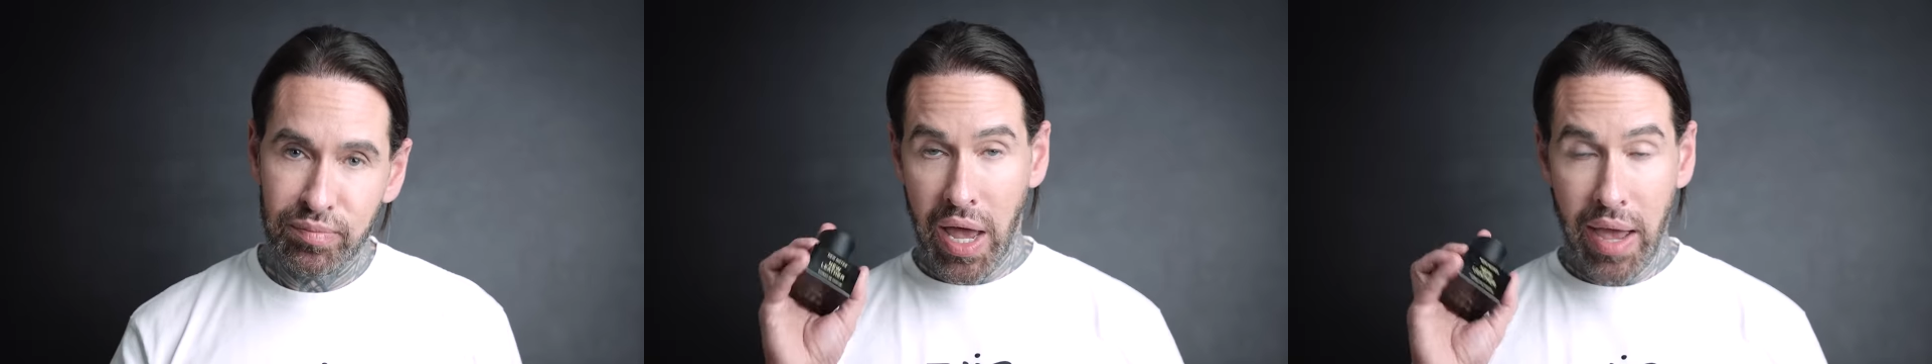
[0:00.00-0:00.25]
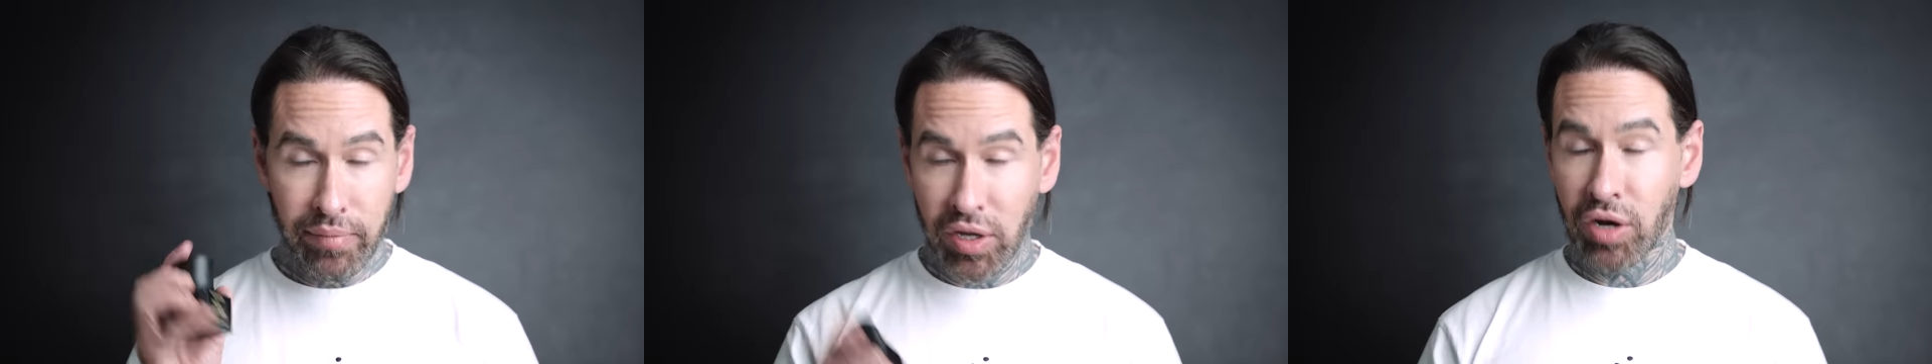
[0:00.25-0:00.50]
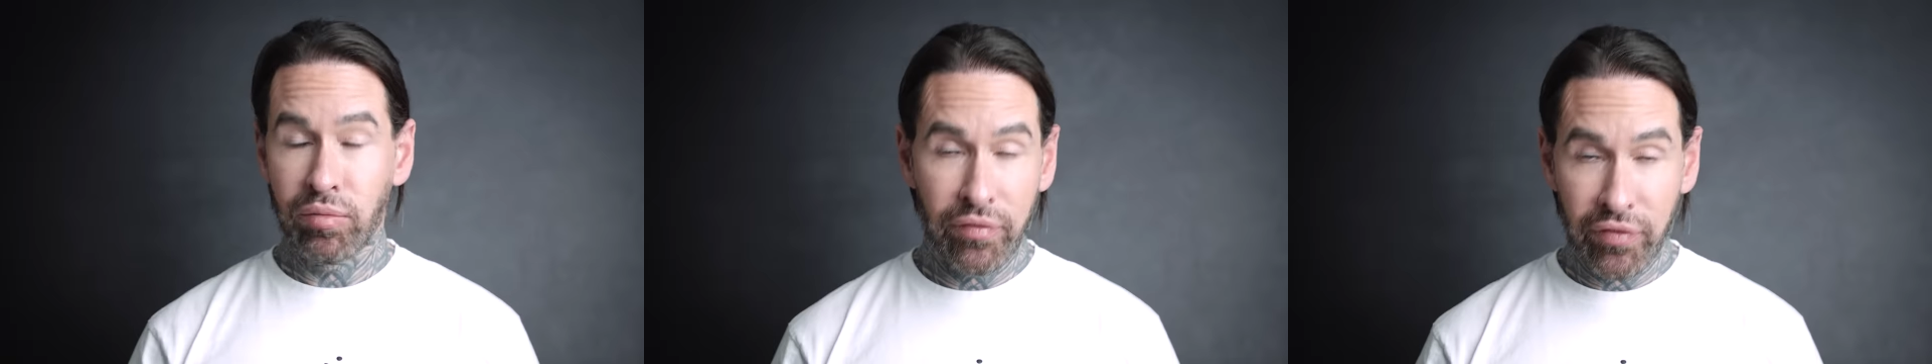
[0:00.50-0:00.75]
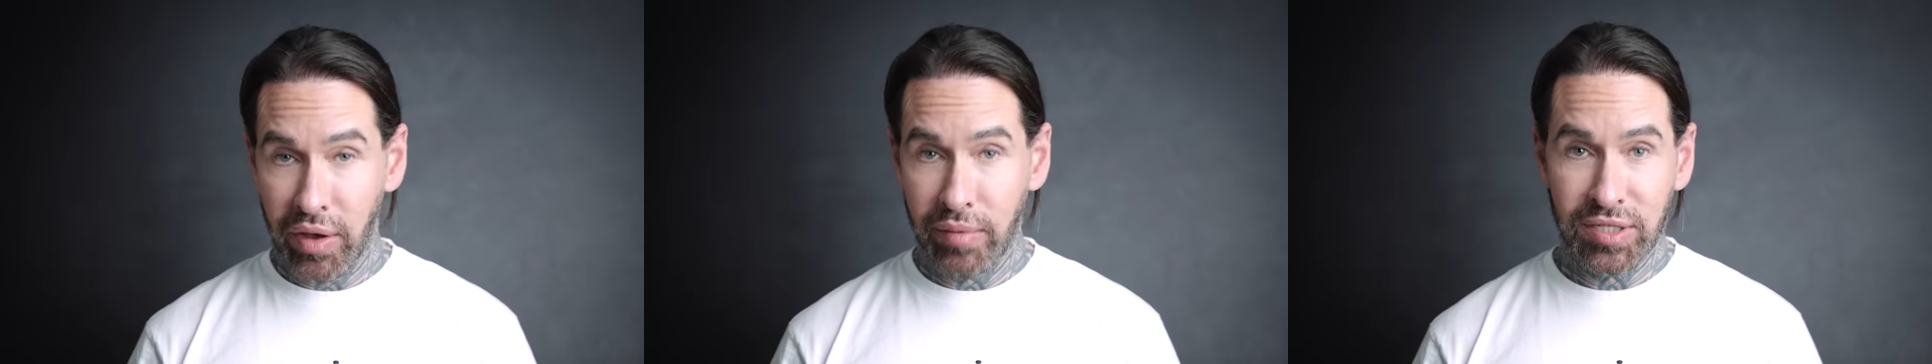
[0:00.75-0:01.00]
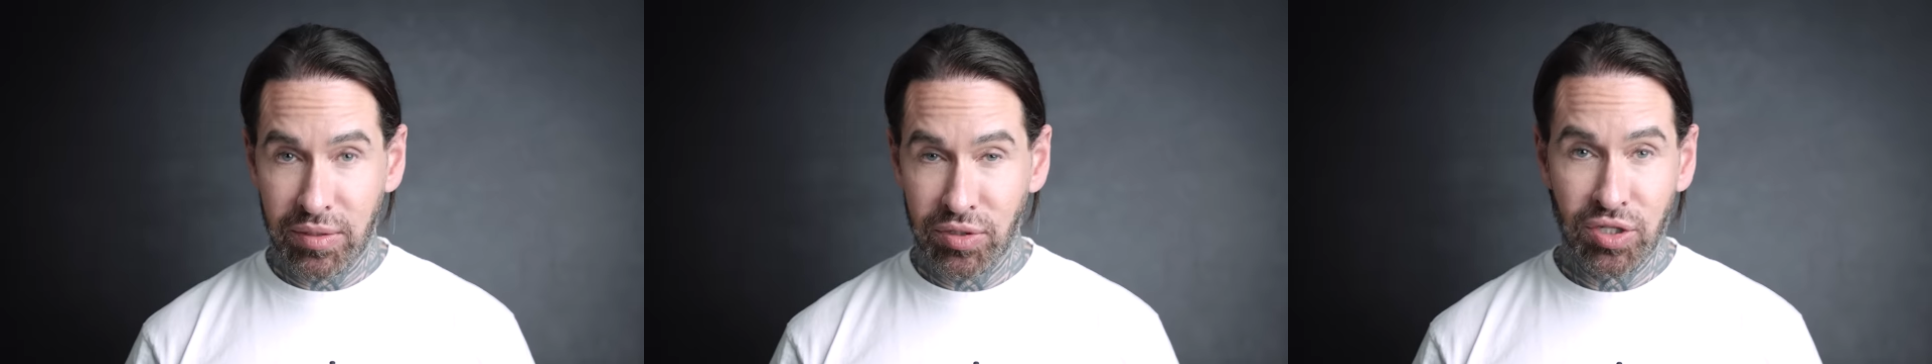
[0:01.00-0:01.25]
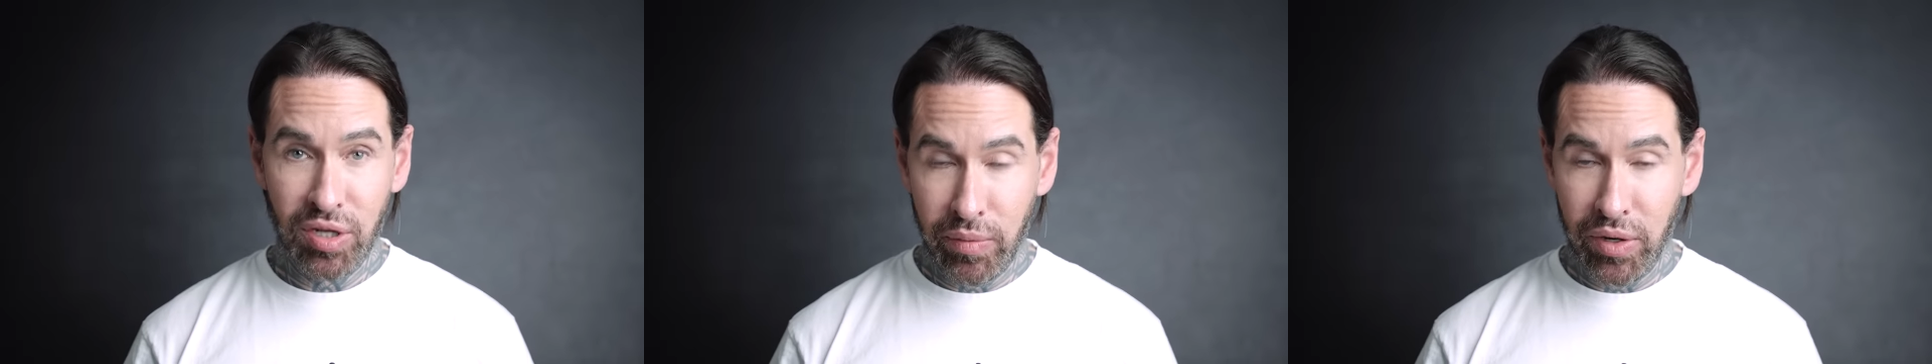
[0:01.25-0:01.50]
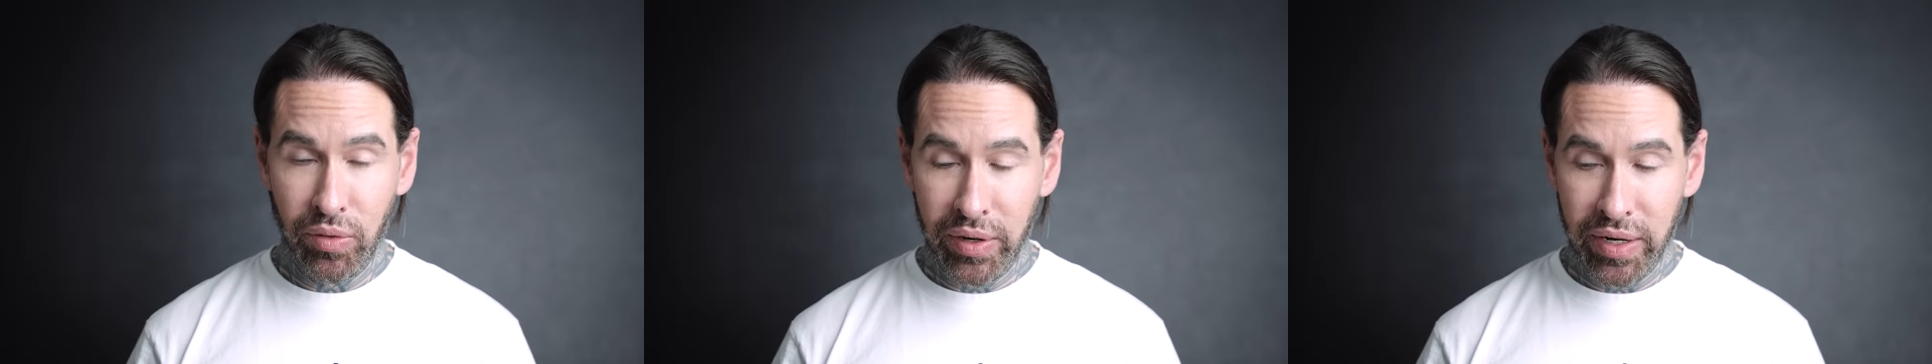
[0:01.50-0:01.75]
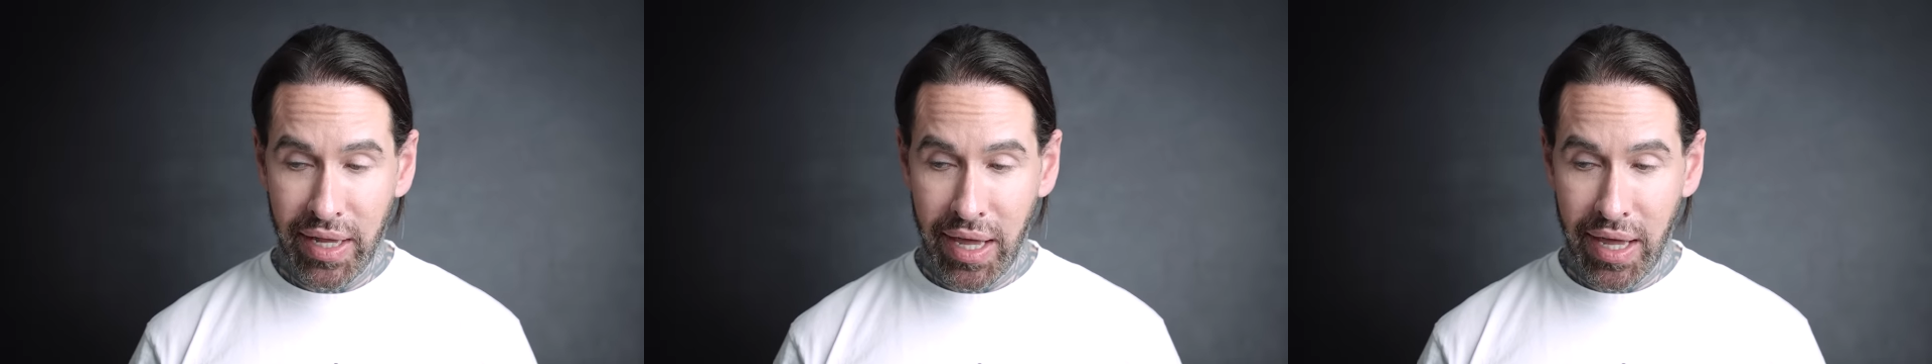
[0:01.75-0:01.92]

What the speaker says: I am going to review it because I was so annoyed at